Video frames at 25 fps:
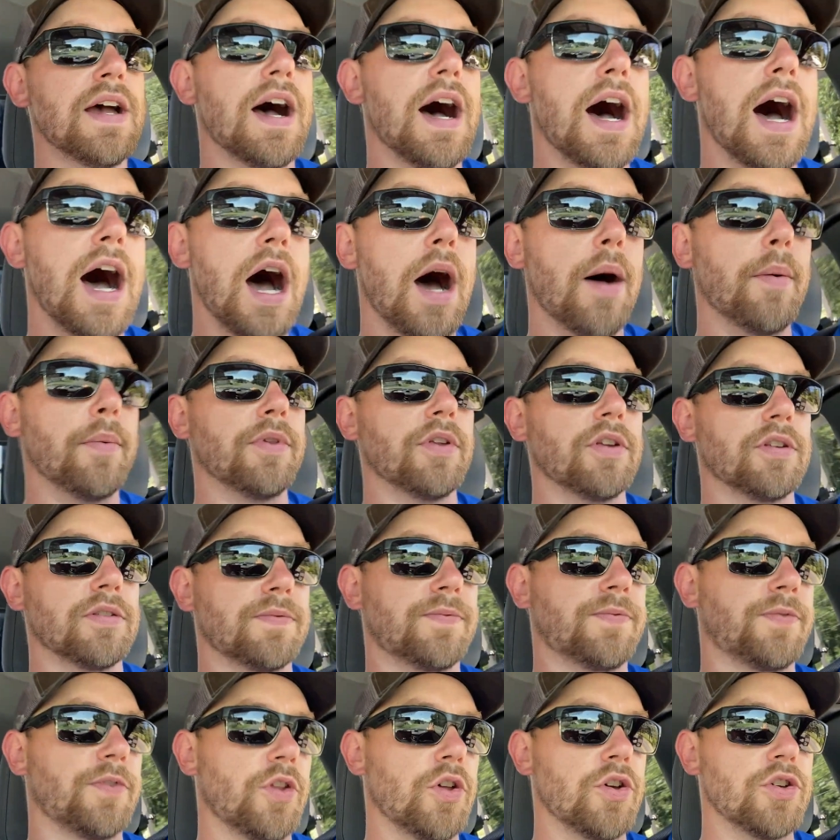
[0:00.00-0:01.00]
Um, and
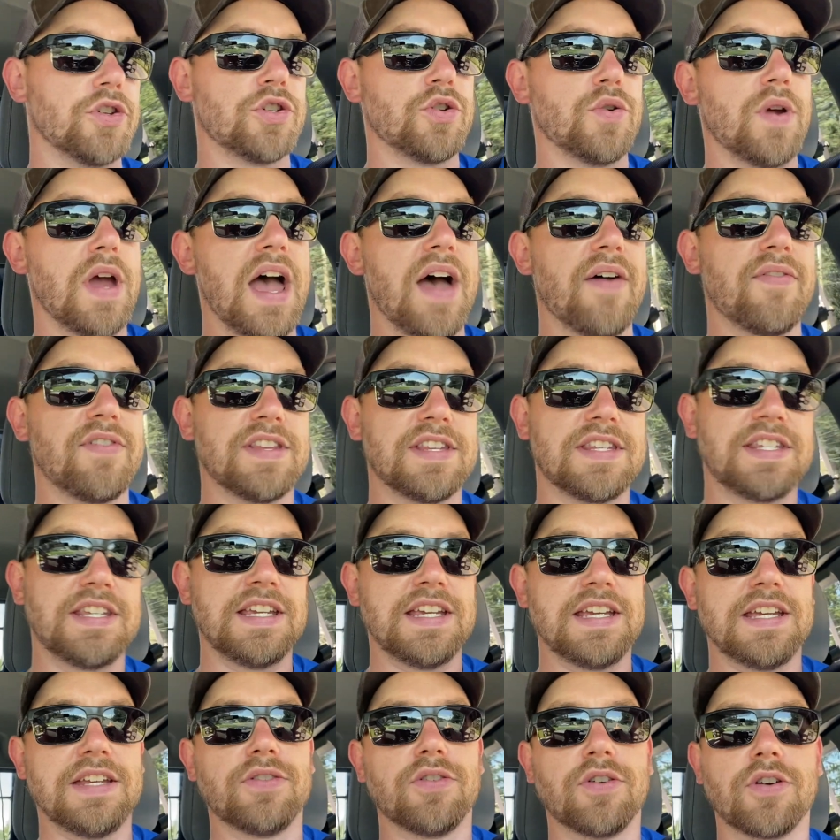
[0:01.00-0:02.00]
then for those of you who haven't
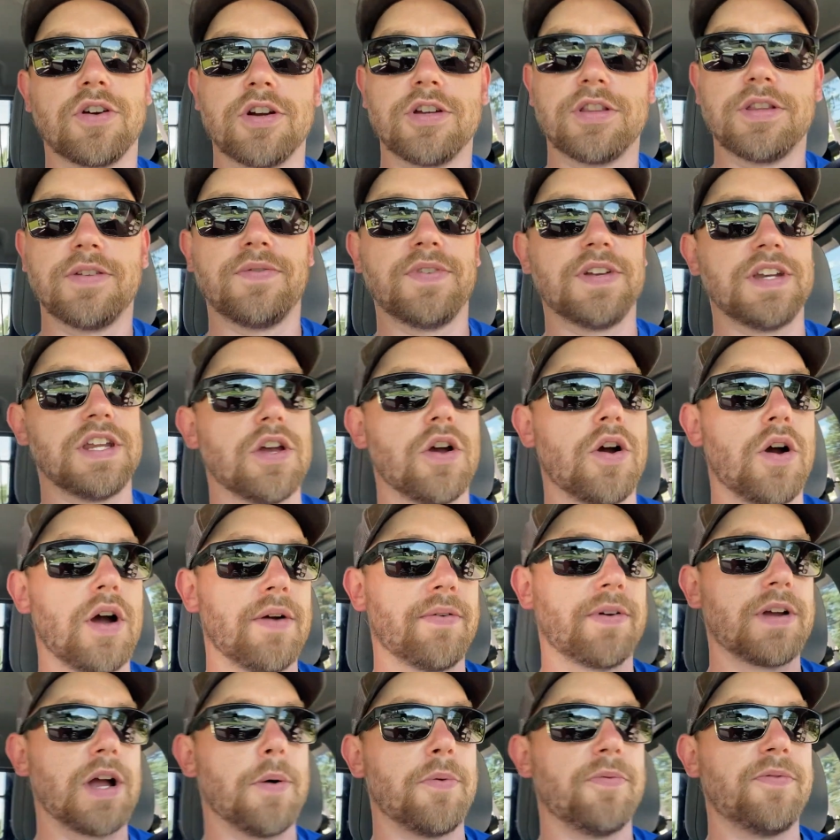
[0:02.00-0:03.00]
seen or heard the video, I
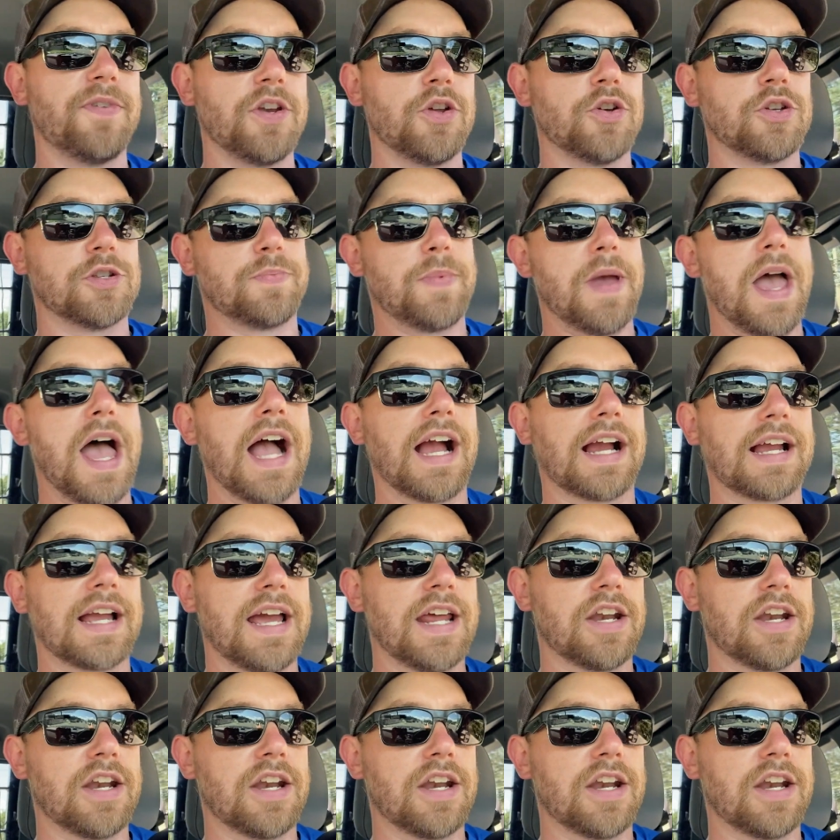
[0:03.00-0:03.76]
have a couple videos back.